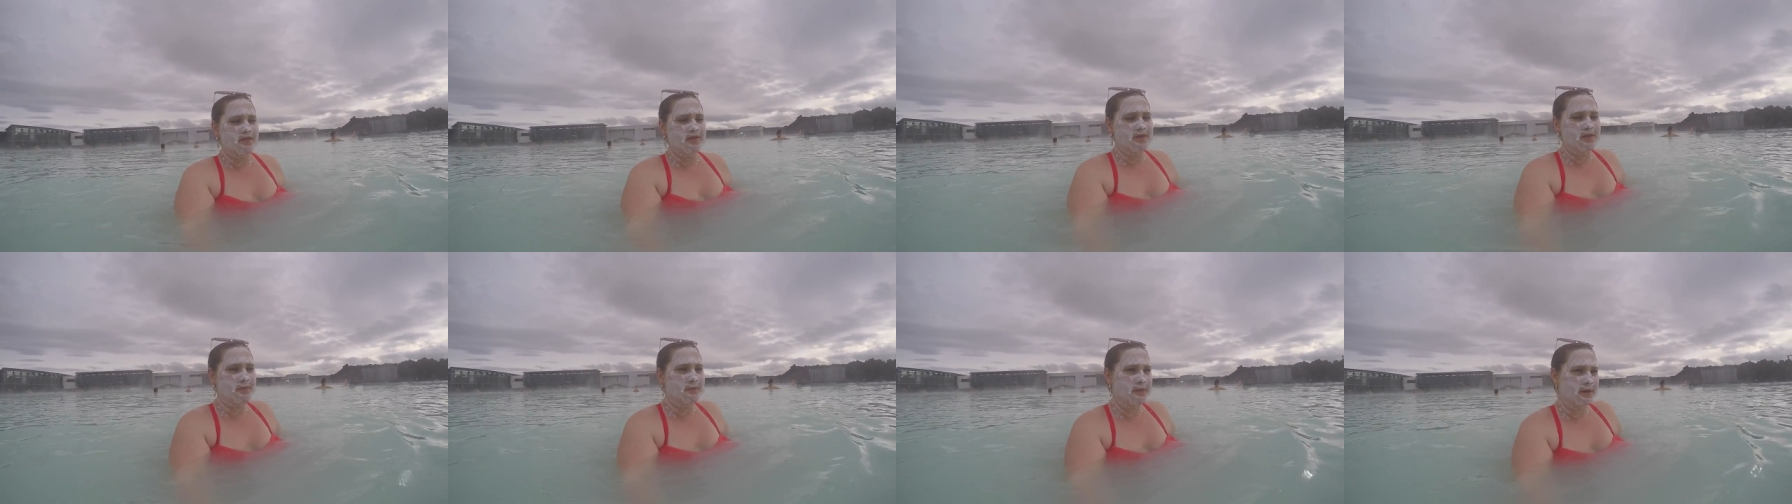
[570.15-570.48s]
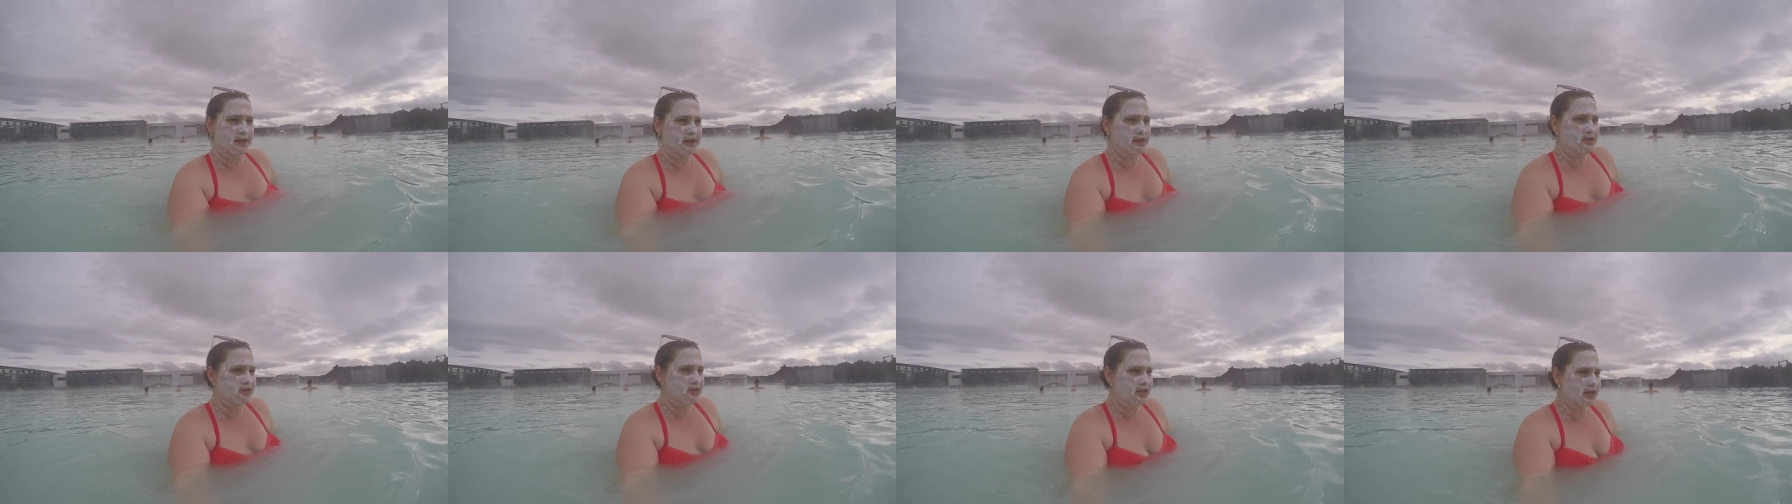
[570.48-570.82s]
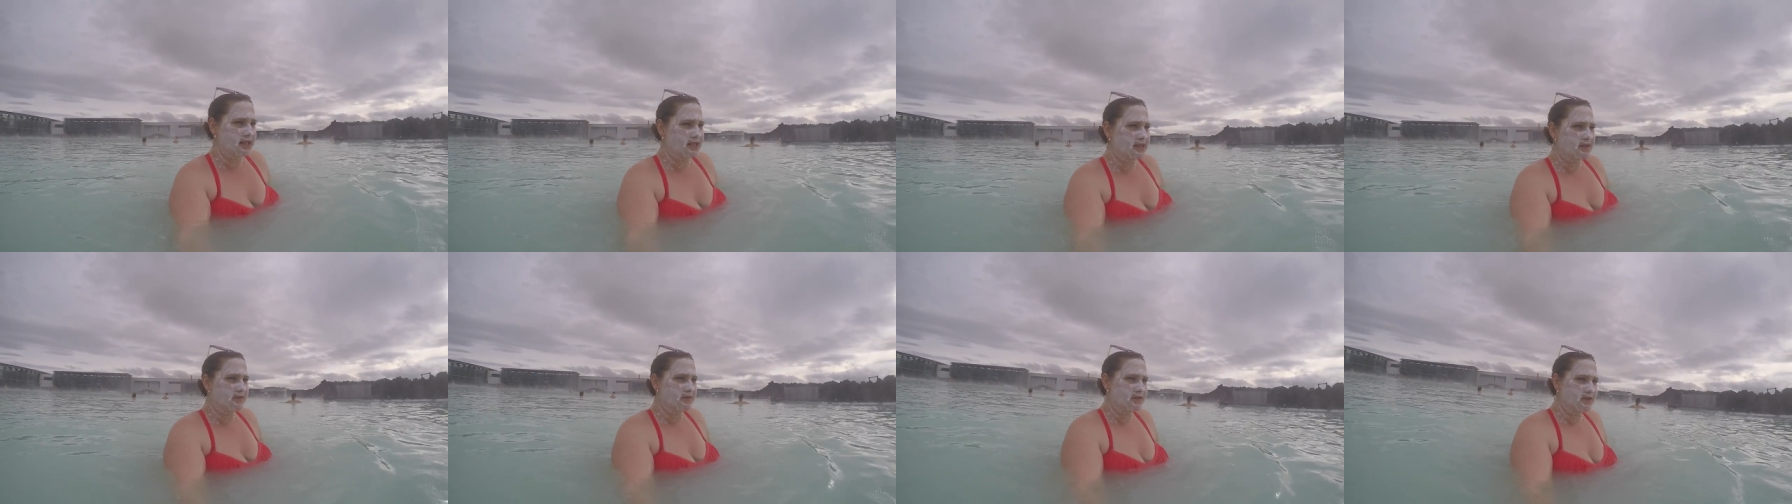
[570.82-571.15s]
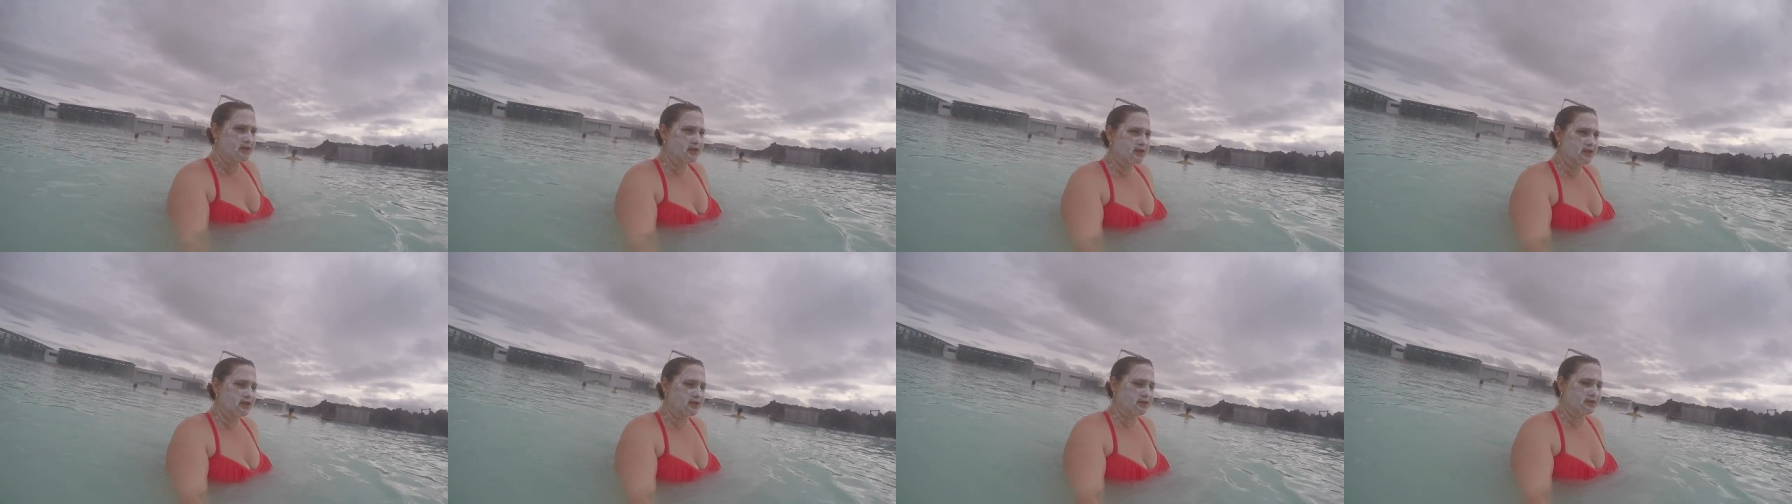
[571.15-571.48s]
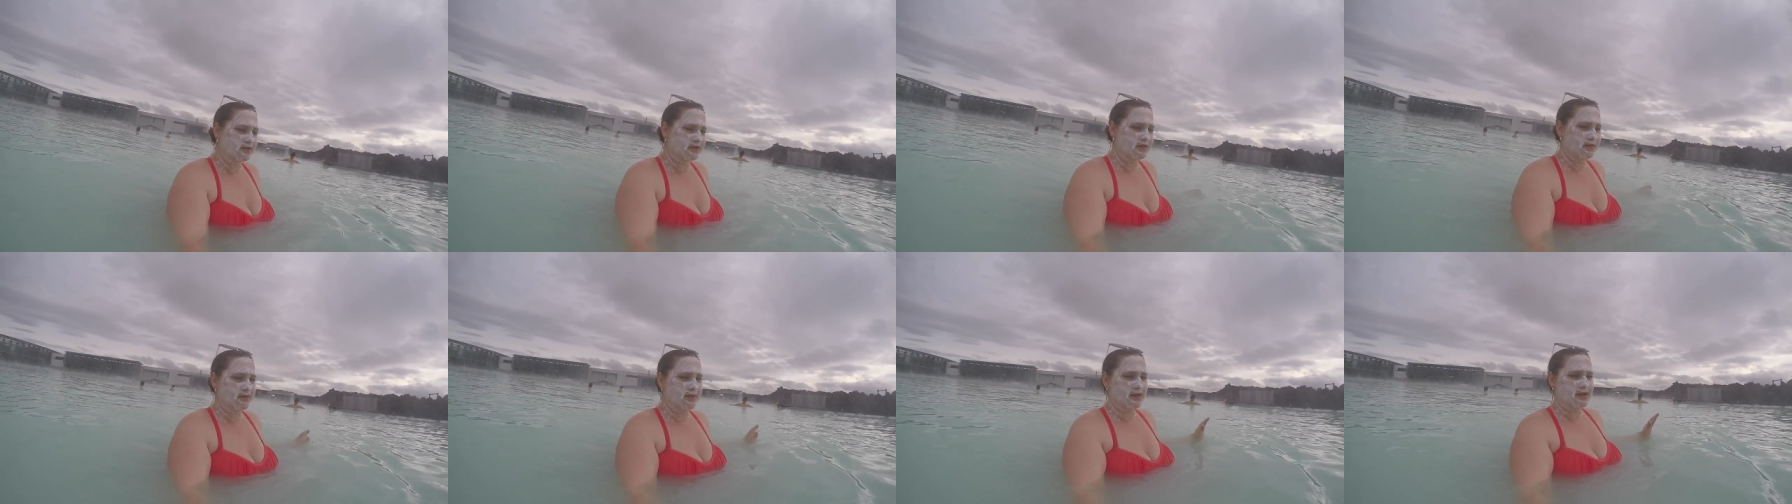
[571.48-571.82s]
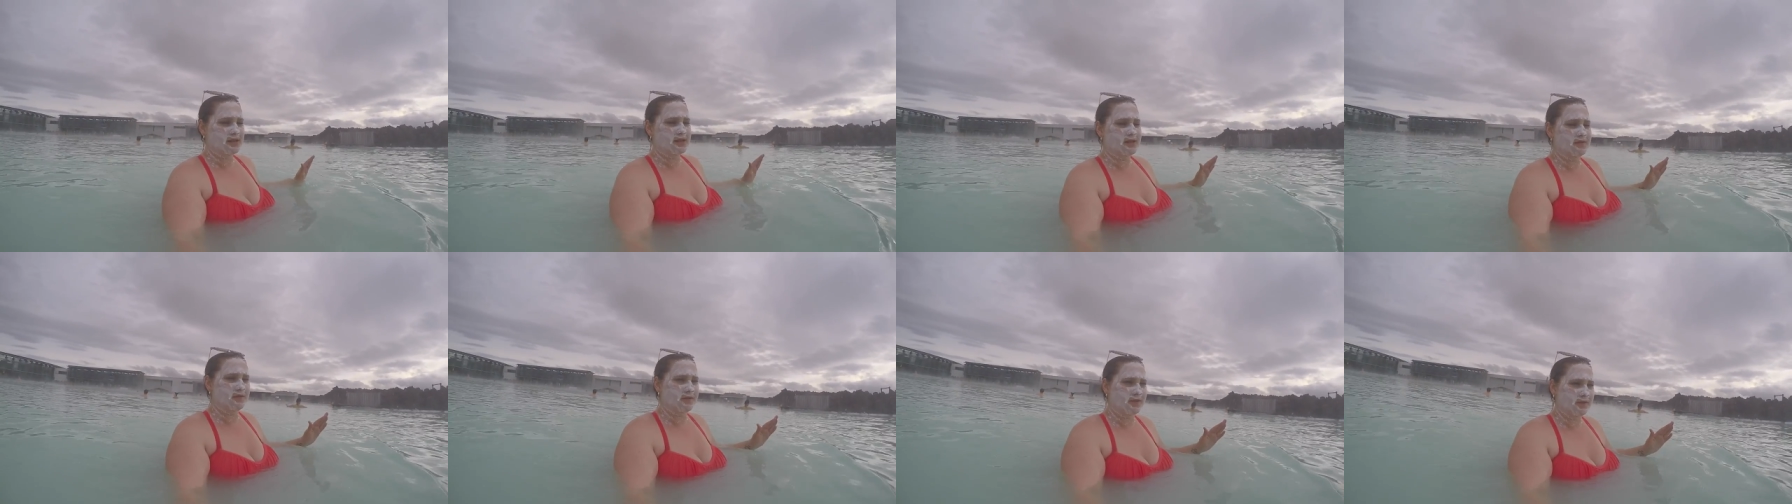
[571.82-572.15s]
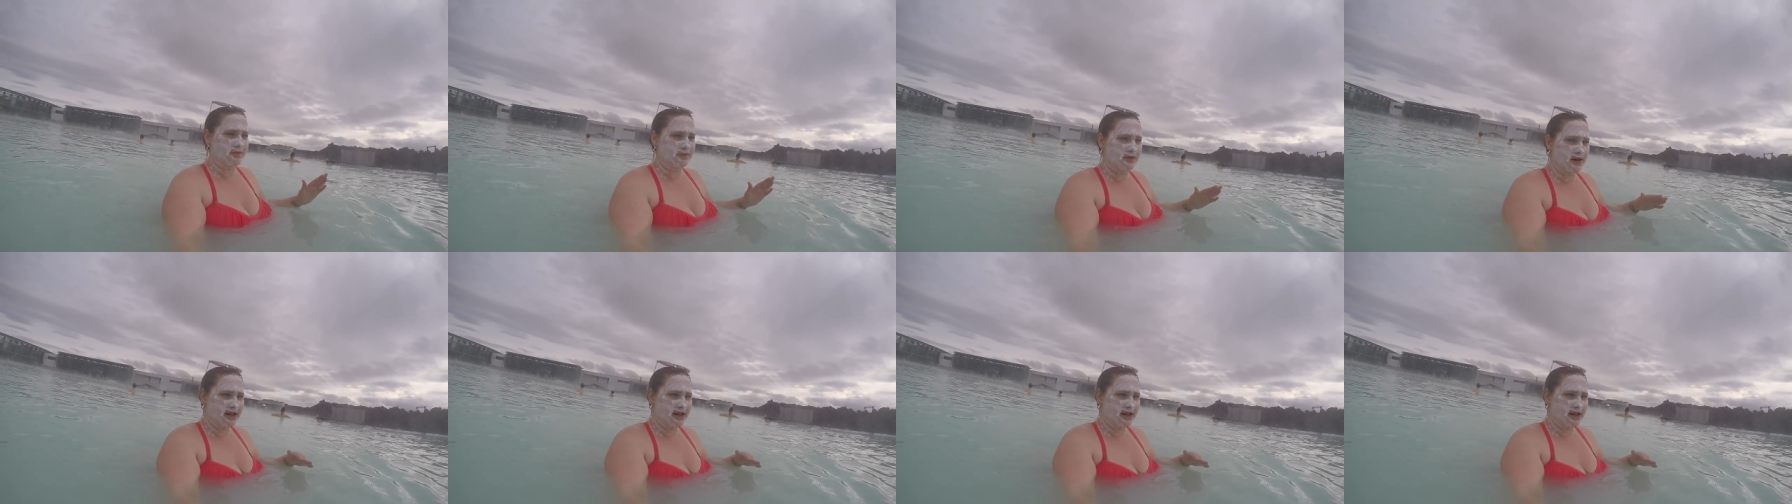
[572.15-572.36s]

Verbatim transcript: the bus transfer, so the bus from